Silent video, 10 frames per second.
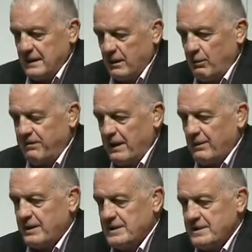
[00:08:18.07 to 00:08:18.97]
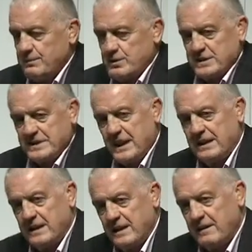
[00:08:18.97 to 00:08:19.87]
And we found customers were
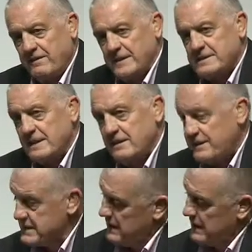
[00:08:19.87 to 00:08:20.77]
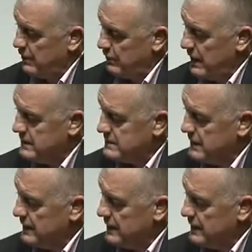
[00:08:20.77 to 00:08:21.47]
standing in the physical outlets,